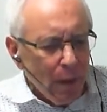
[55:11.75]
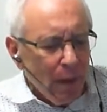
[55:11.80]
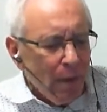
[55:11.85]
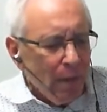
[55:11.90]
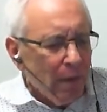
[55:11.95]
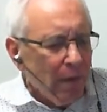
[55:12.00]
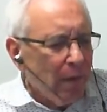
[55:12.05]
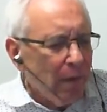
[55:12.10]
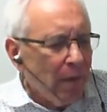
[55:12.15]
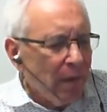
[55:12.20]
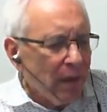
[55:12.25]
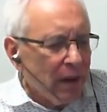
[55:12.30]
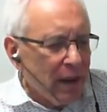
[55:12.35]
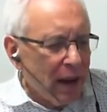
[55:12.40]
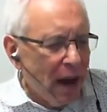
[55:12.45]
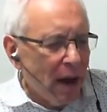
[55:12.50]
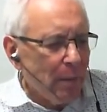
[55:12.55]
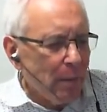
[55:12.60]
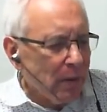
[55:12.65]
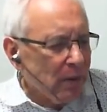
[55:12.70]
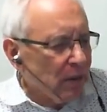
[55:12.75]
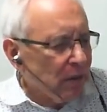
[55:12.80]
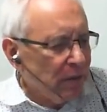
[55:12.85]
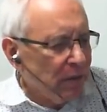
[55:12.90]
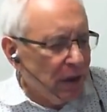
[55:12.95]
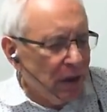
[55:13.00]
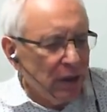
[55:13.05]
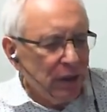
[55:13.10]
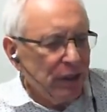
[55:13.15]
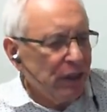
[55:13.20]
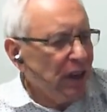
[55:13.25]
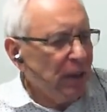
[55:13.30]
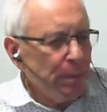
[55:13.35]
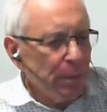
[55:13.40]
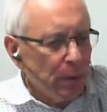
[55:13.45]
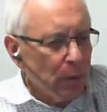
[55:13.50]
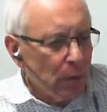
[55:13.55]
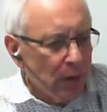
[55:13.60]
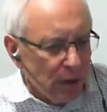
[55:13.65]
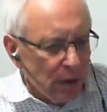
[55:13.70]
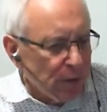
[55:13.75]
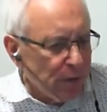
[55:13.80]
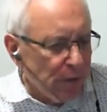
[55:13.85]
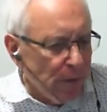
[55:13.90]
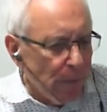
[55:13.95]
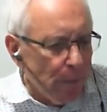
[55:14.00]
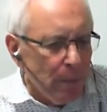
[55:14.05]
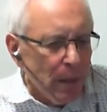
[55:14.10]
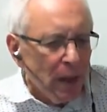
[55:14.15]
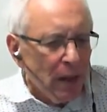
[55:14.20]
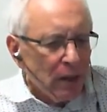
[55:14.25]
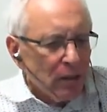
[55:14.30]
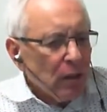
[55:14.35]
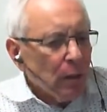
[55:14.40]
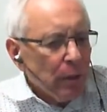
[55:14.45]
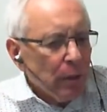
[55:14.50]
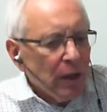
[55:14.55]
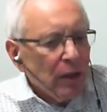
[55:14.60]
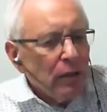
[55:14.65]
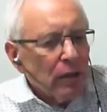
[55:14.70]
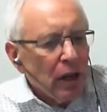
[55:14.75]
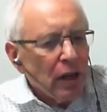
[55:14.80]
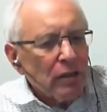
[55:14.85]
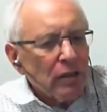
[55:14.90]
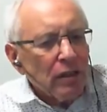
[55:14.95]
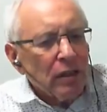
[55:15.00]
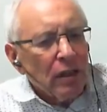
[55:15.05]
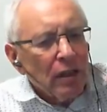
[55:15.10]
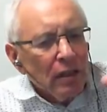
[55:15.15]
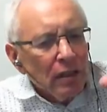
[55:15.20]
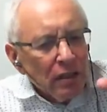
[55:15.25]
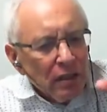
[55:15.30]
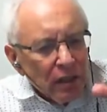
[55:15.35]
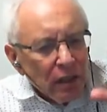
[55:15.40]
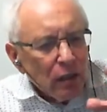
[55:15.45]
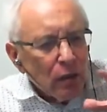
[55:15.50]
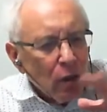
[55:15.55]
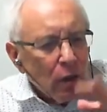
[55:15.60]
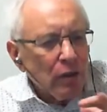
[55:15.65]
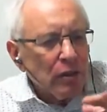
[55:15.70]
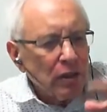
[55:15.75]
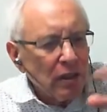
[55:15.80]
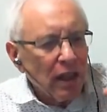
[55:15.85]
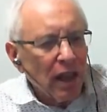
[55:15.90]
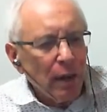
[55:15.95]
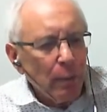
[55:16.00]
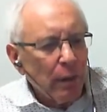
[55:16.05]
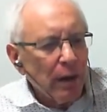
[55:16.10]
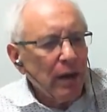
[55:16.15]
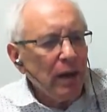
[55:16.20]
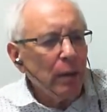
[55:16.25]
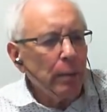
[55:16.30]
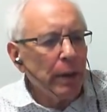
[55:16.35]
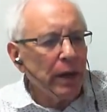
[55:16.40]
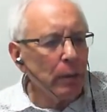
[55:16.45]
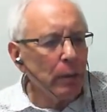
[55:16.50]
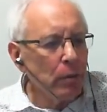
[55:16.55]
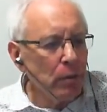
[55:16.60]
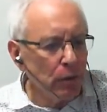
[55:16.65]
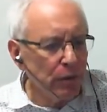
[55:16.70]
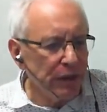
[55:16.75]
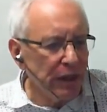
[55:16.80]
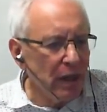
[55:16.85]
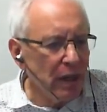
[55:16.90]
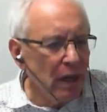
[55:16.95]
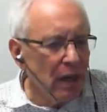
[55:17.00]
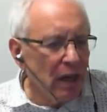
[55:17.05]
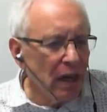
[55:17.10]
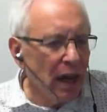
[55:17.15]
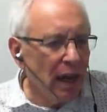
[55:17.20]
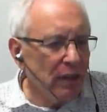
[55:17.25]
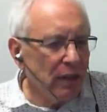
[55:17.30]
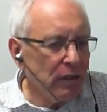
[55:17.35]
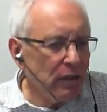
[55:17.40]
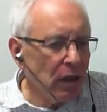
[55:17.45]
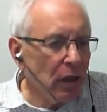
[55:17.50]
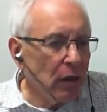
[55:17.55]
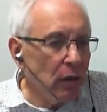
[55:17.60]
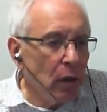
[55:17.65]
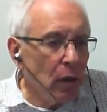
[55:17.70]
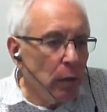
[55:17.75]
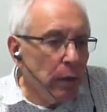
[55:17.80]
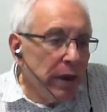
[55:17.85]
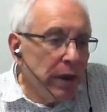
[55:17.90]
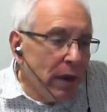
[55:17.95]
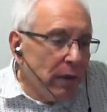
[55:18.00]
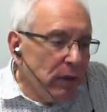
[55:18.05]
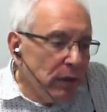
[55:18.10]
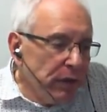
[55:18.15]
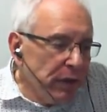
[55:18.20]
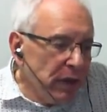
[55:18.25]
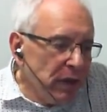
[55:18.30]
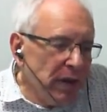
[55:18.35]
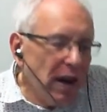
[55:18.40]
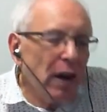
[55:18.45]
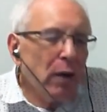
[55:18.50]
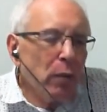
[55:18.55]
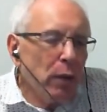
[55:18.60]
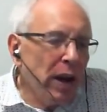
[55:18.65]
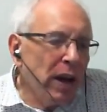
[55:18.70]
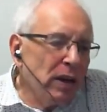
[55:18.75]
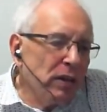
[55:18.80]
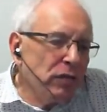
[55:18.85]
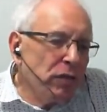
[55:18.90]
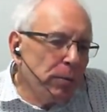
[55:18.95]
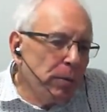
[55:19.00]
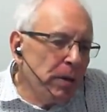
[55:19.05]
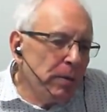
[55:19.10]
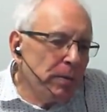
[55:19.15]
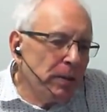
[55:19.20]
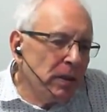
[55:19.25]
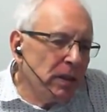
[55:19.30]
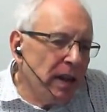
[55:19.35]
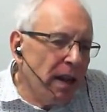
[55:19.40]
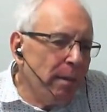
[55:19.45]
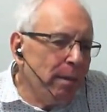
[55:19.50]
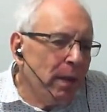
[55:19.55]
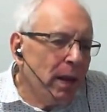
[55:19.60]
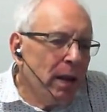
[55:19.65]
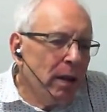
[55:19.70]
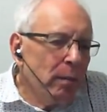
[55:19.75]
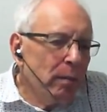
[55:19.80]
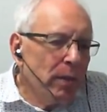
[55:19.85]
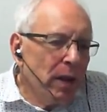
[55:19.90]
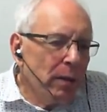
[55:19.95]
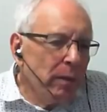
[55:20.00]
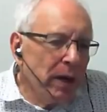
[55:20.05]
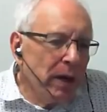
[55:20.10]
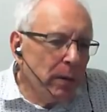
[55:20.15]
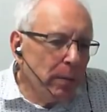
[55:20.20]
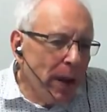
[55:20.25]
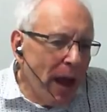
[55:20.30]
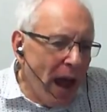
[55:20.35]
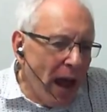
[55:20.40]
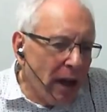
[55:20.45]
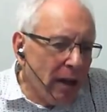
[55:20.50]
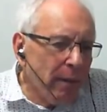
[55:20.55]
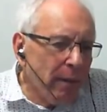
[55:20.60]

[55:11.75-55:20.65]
The cameras are very cheap and wonderful. So, but it does still cost a lot of money to make a movie. And so we have to figure out ways for people to get their money back.